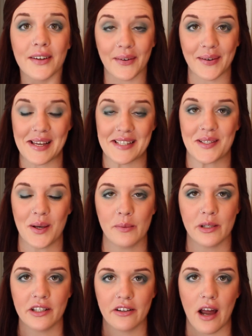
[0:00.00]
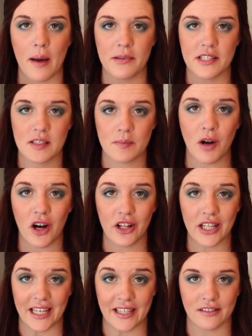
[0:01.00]
Okay, so I'm going to grab a
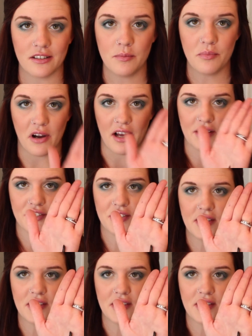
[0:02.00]
small angled brush.